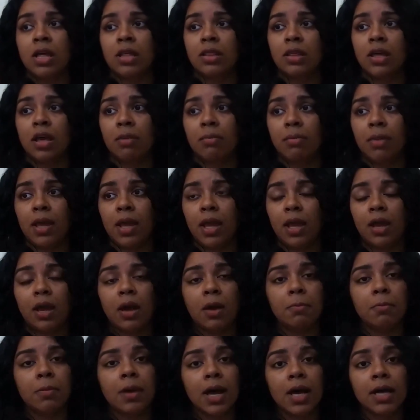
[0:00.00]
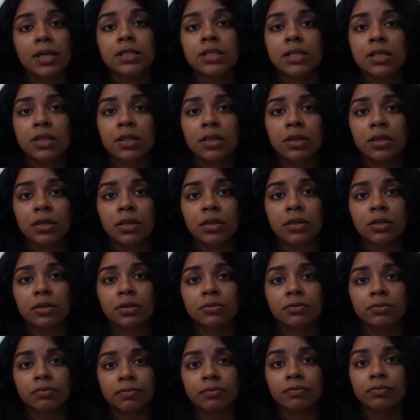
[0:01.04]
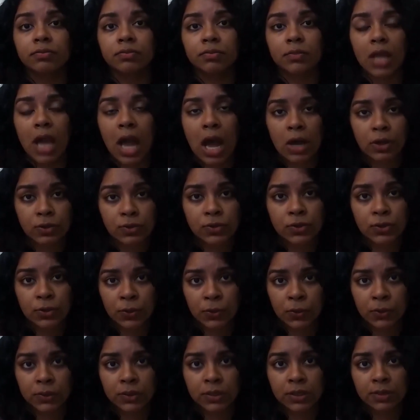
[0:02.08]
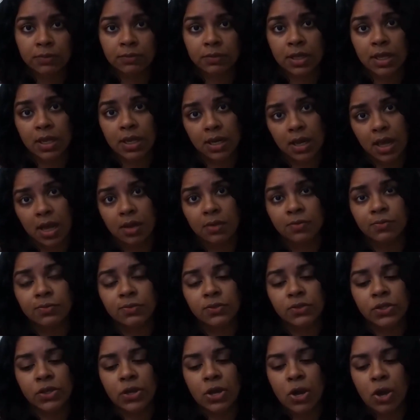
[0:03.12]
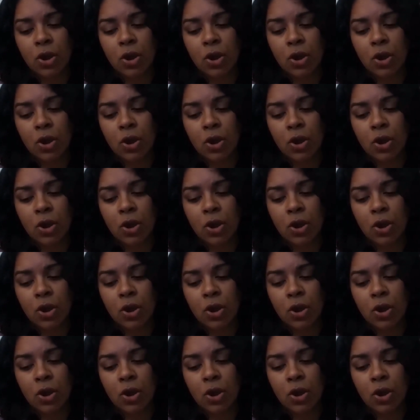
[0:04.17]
They may come back to the household if they left,